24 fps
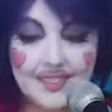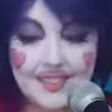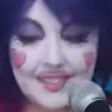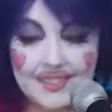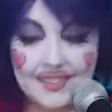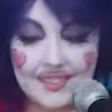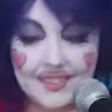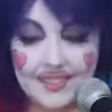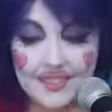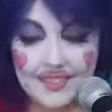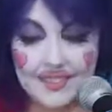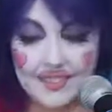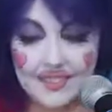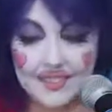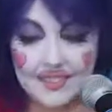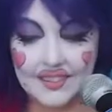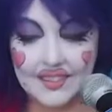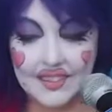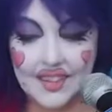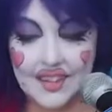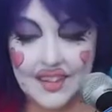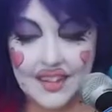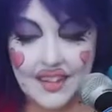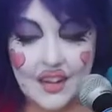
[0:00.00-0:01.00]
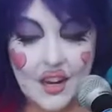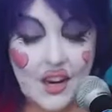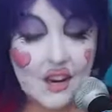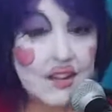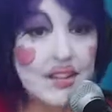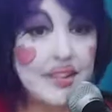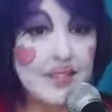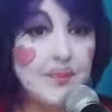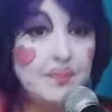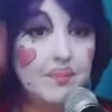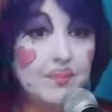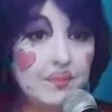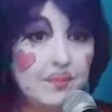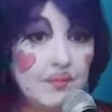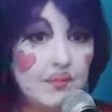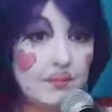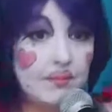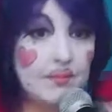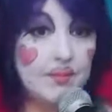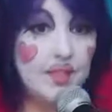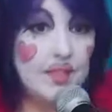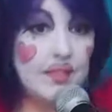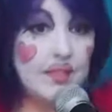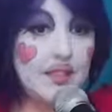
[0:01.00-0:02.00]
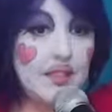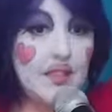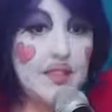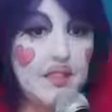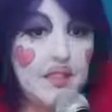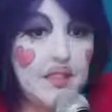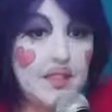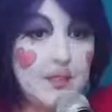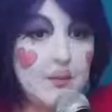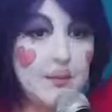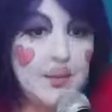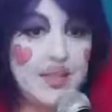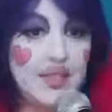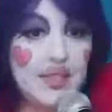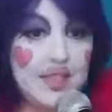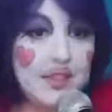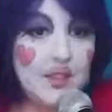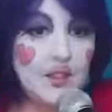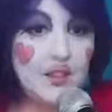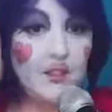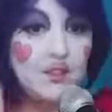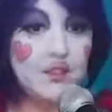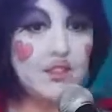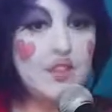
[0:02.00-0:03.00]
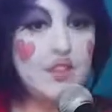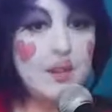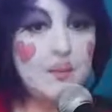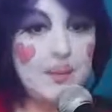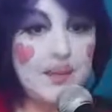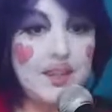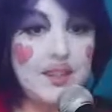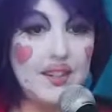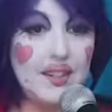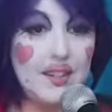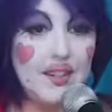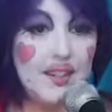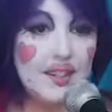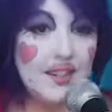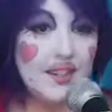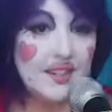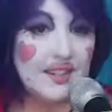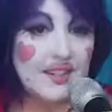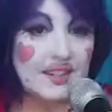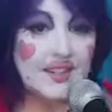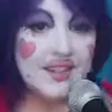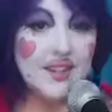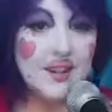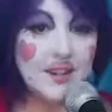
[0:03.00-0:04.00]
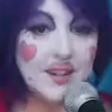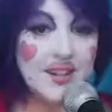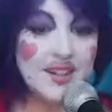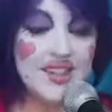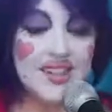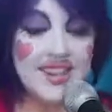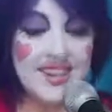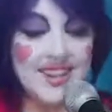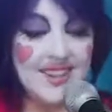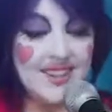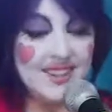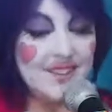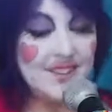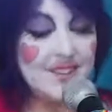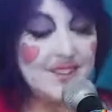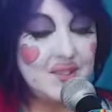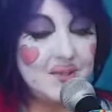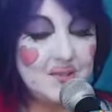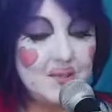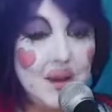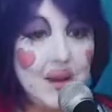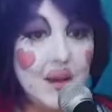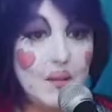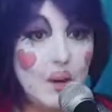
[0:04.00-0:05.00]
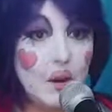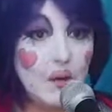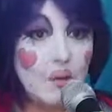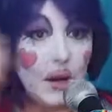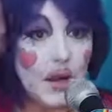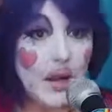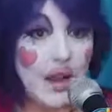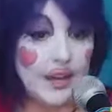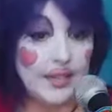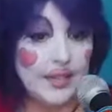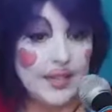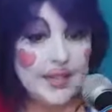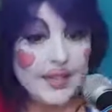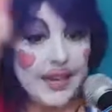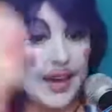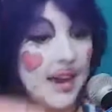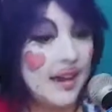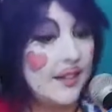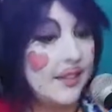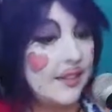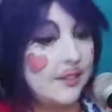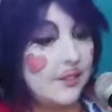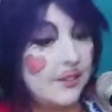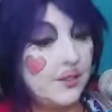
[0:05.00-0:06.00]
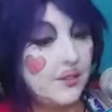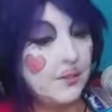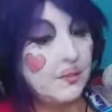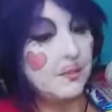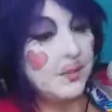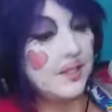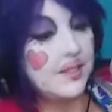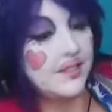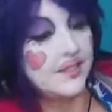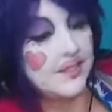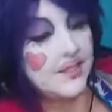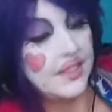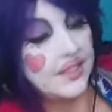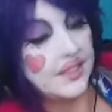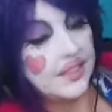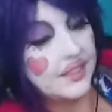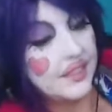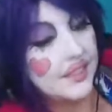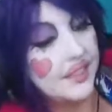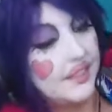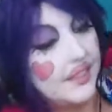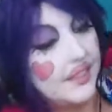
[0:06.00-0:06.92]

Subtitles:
All right, let me get loosened up here. Let's go. So, I need cat ears if I'm gonna sing.